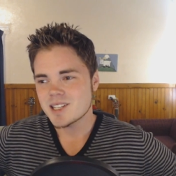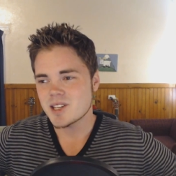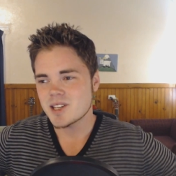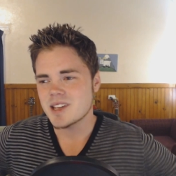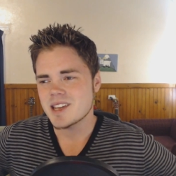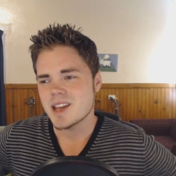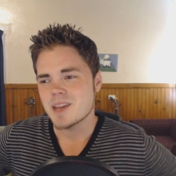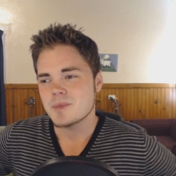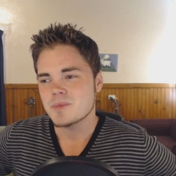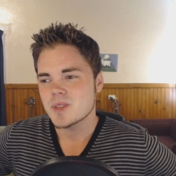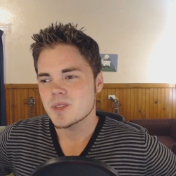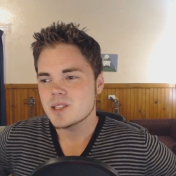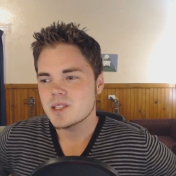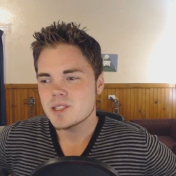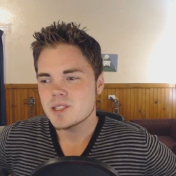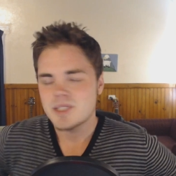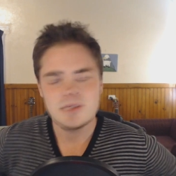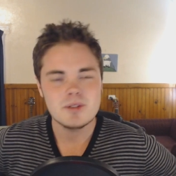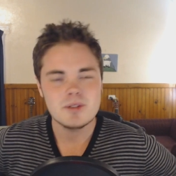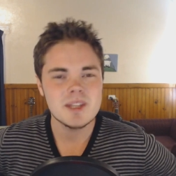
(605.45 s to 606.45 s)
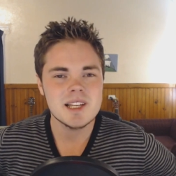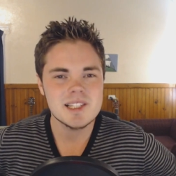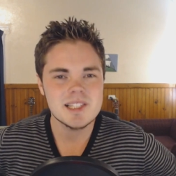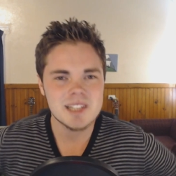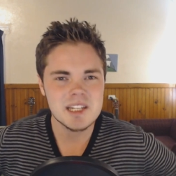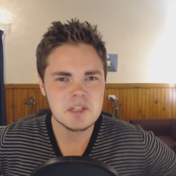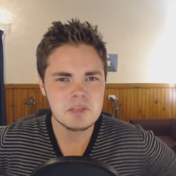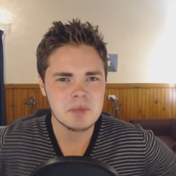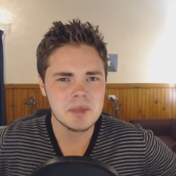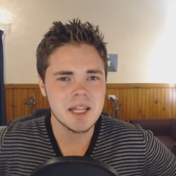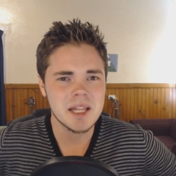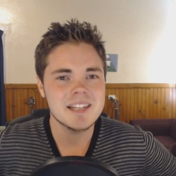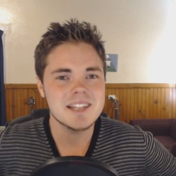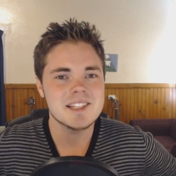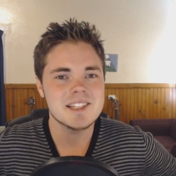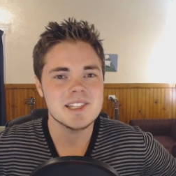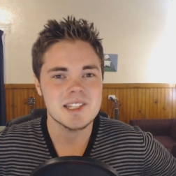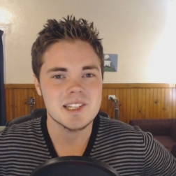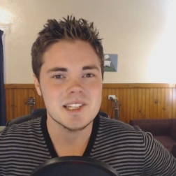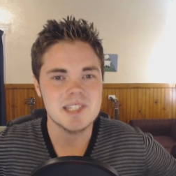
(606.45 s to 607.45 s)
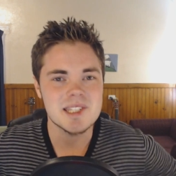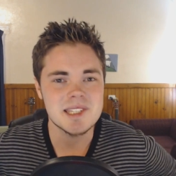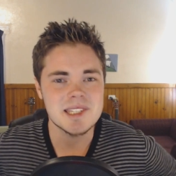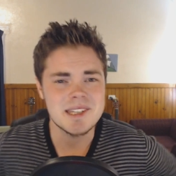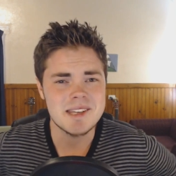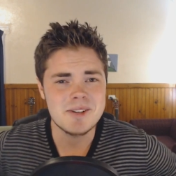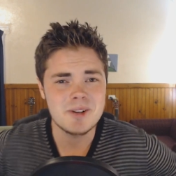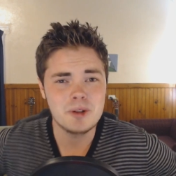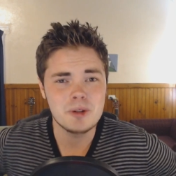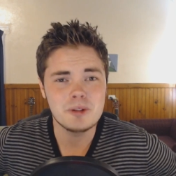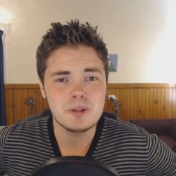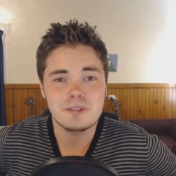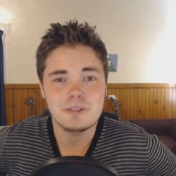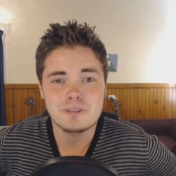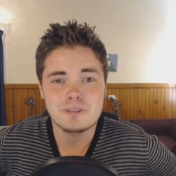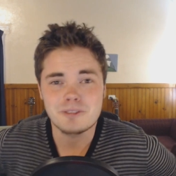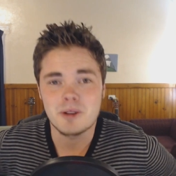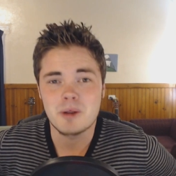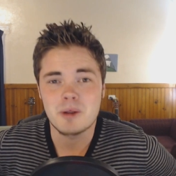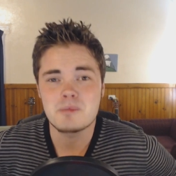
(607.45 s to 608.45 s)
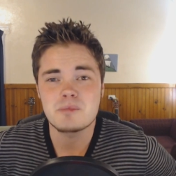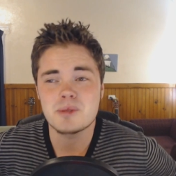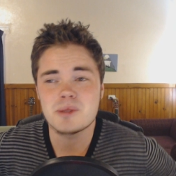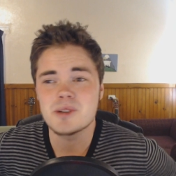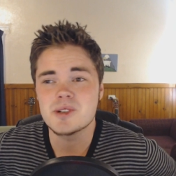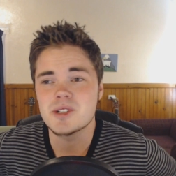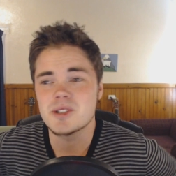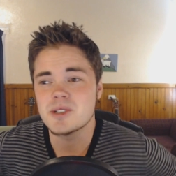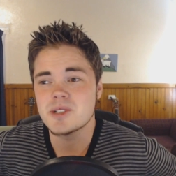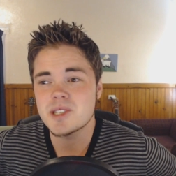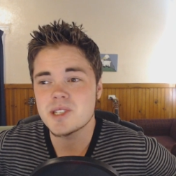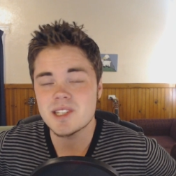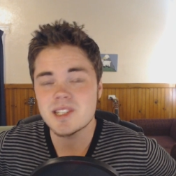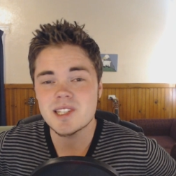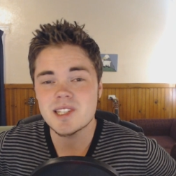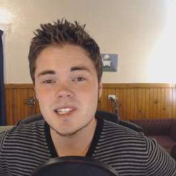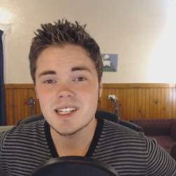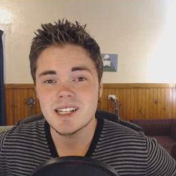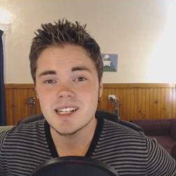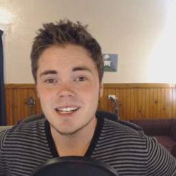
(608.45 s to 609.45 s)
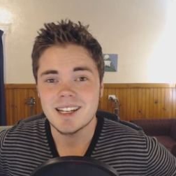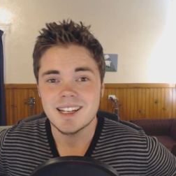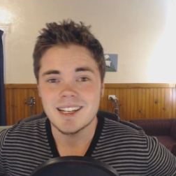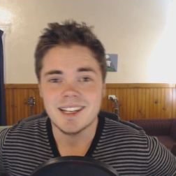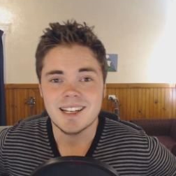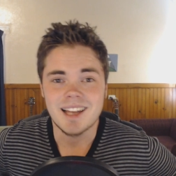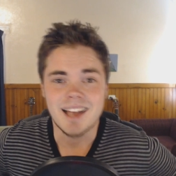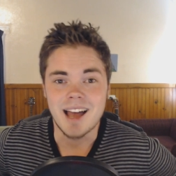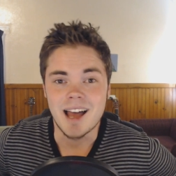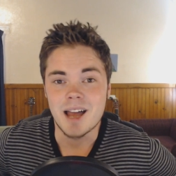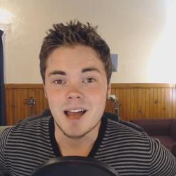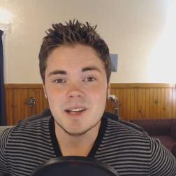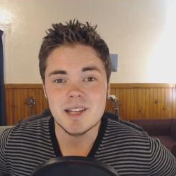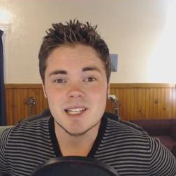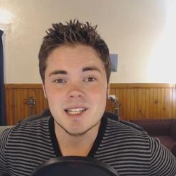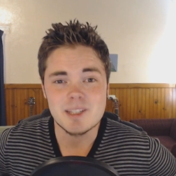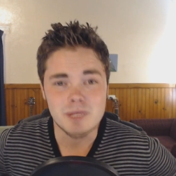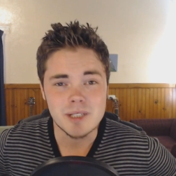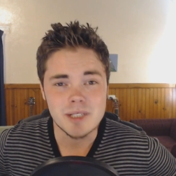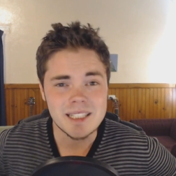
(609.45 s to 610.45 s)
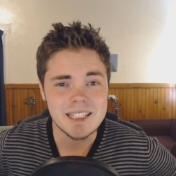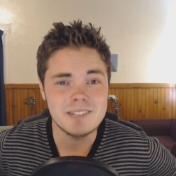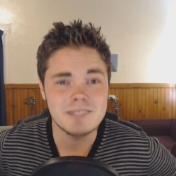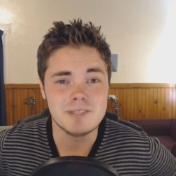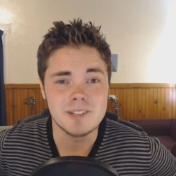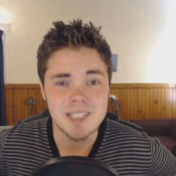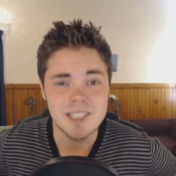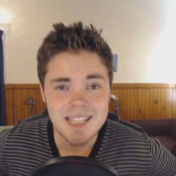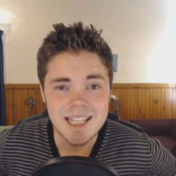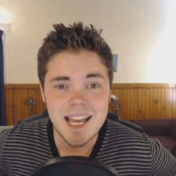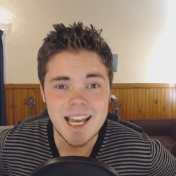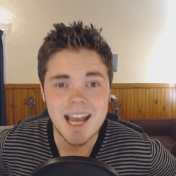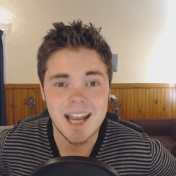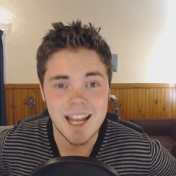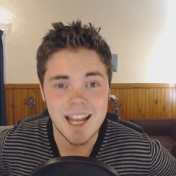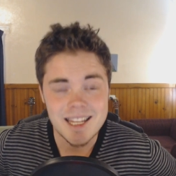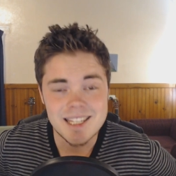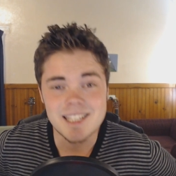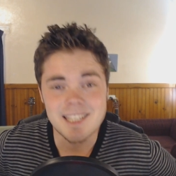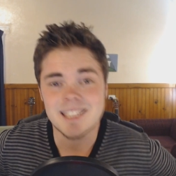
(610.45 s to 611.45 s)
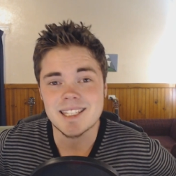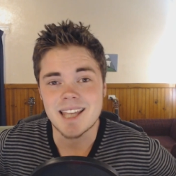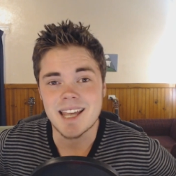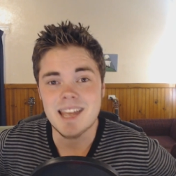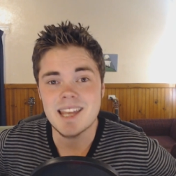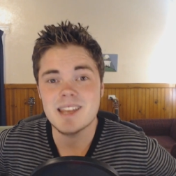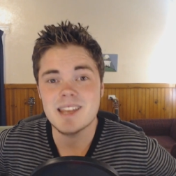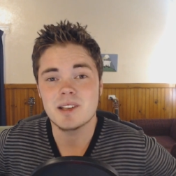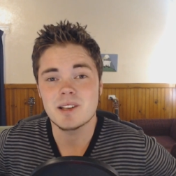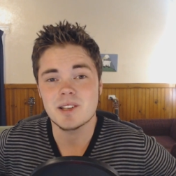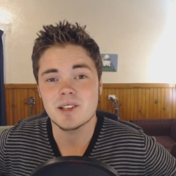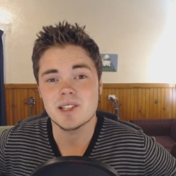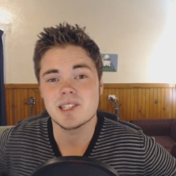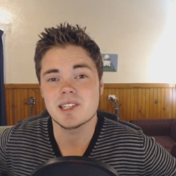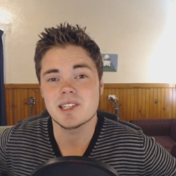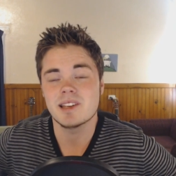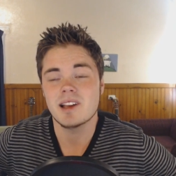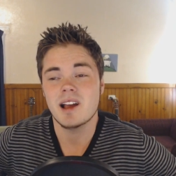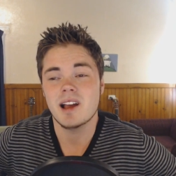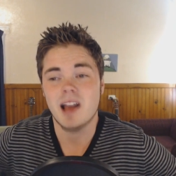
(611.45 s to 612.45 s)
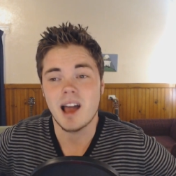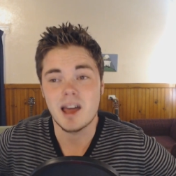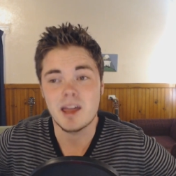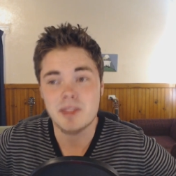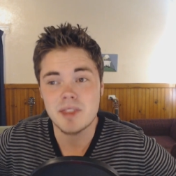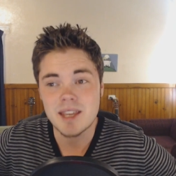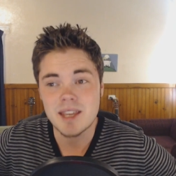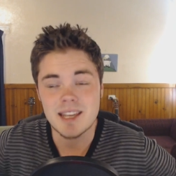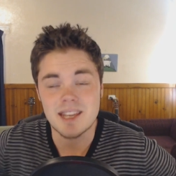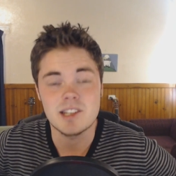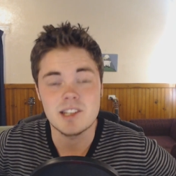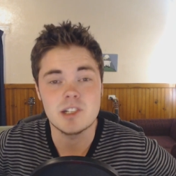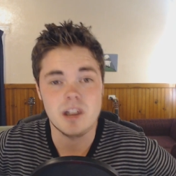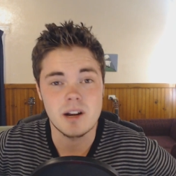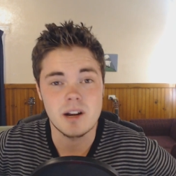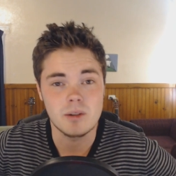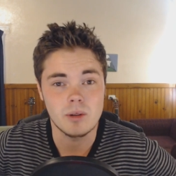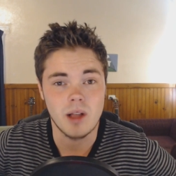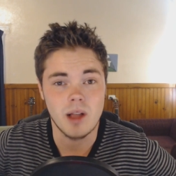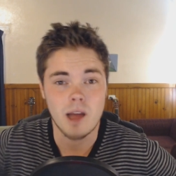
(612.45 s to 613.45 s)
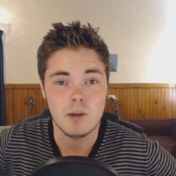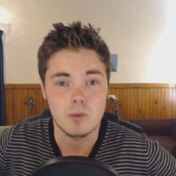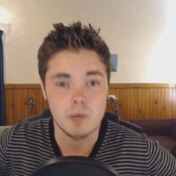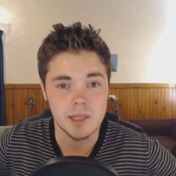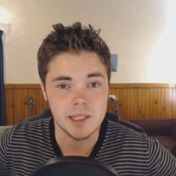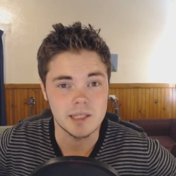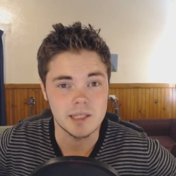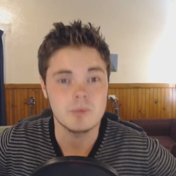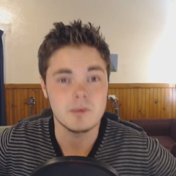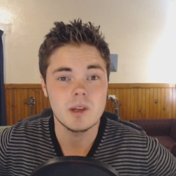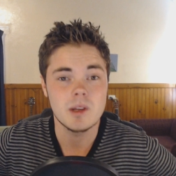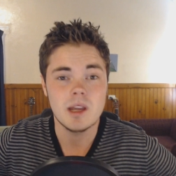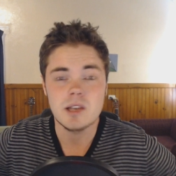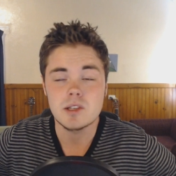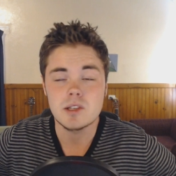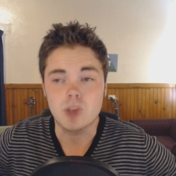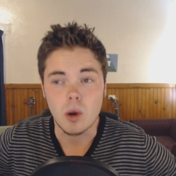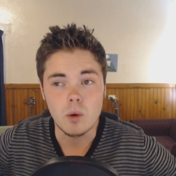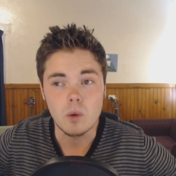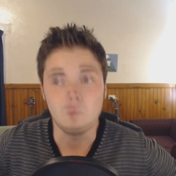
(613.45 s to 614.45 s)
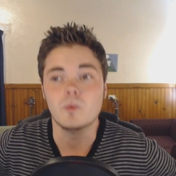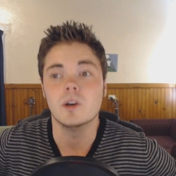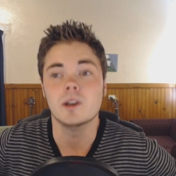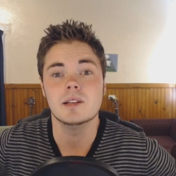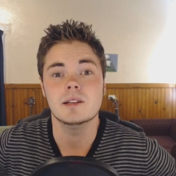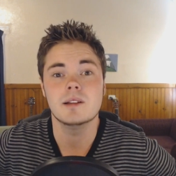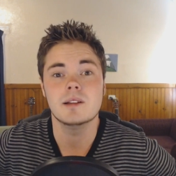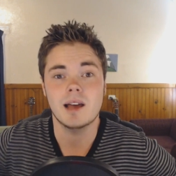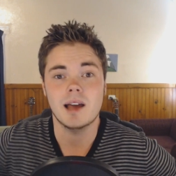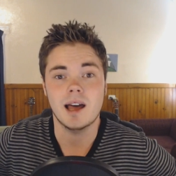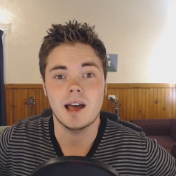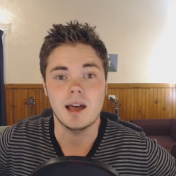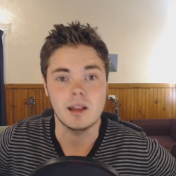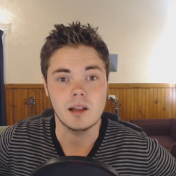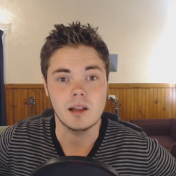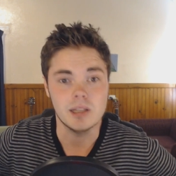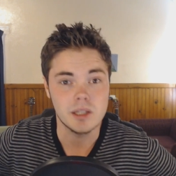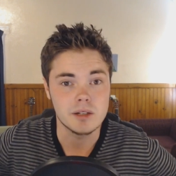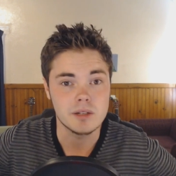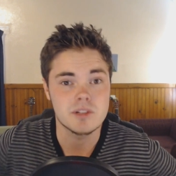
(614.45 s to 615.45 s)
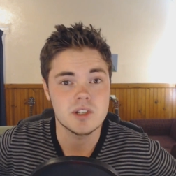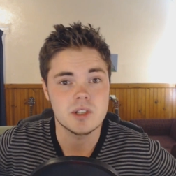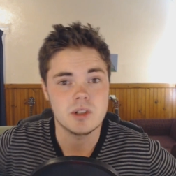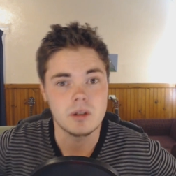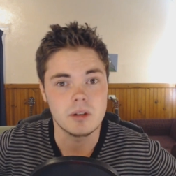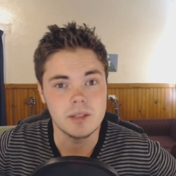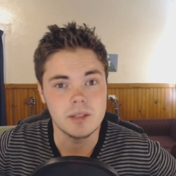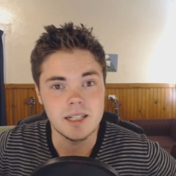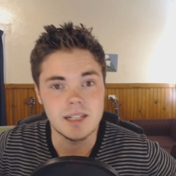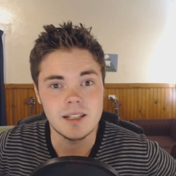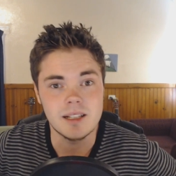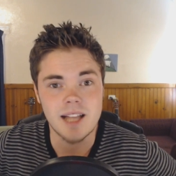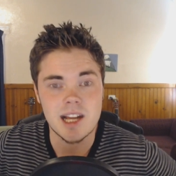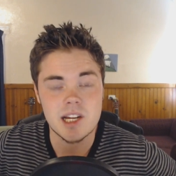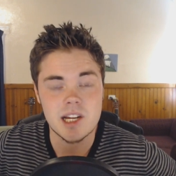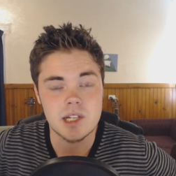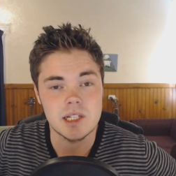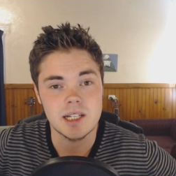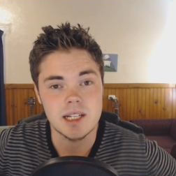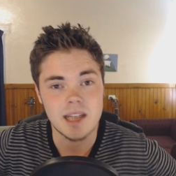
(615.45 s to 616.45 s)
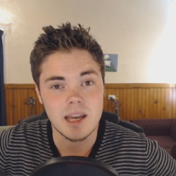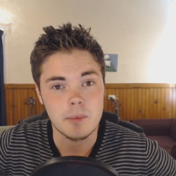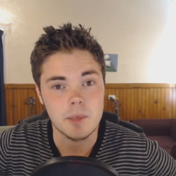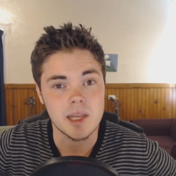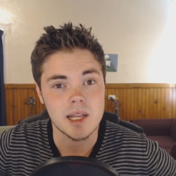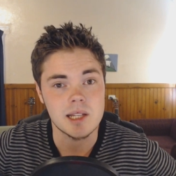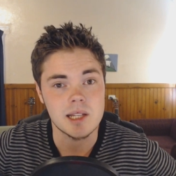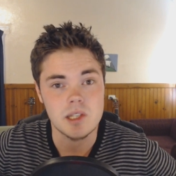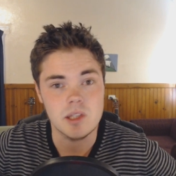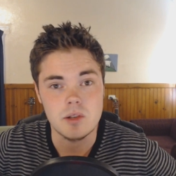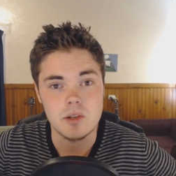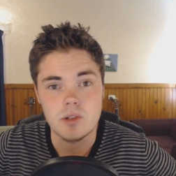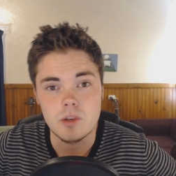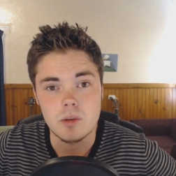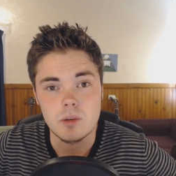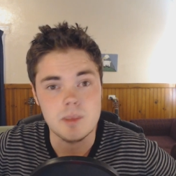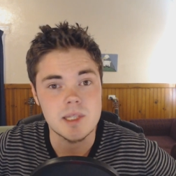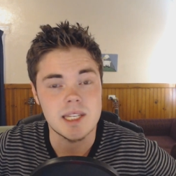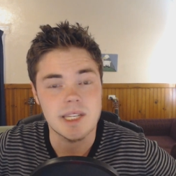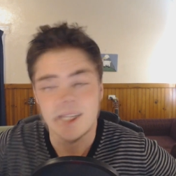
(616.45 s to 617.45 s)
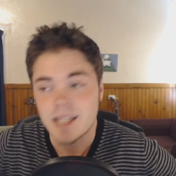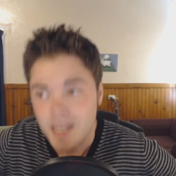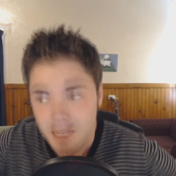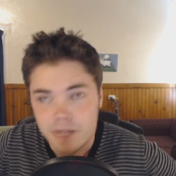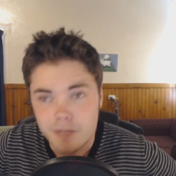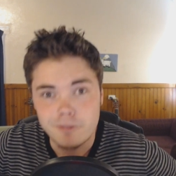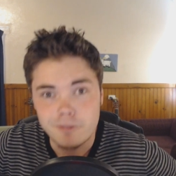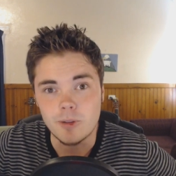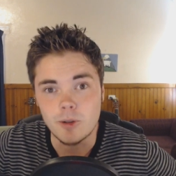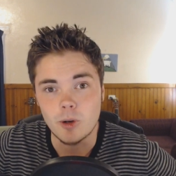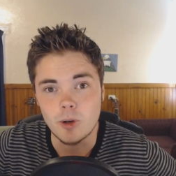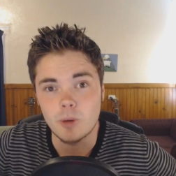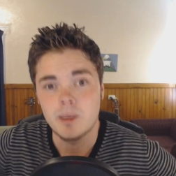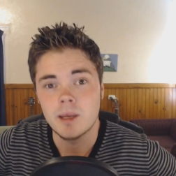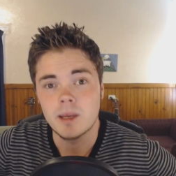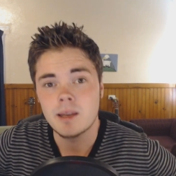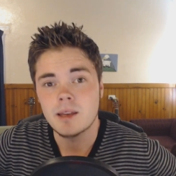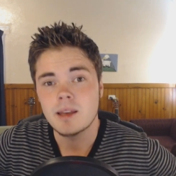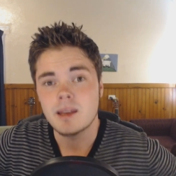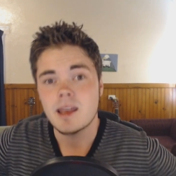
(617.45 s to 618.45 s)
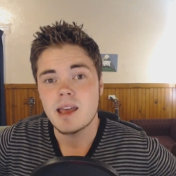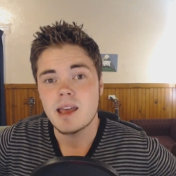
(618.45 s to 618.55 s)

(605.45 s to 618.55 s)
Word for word: So yeah, do these Let's Players steal from producers? Uh, it's really, really hard to say because I think in general I really don't want uh, a lot of strong legal action to come against YouTubers in any form,